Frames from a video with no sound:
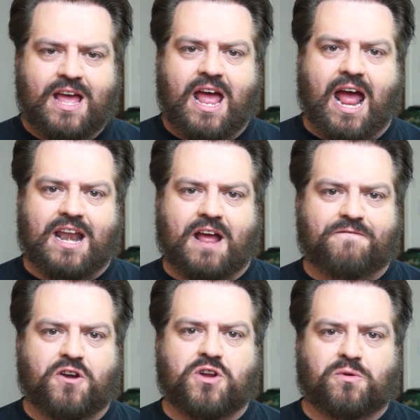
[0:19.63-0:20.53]
and I
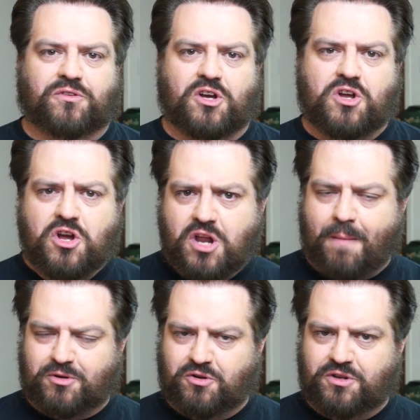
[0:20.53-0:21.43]
figured it was a good
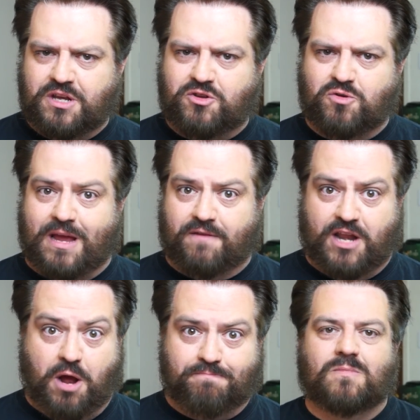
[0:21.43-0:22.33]
opportunity to make a
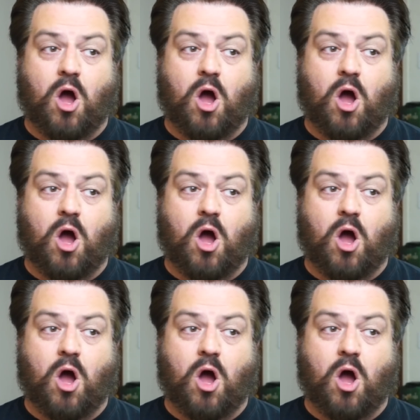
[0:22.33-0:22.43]
video.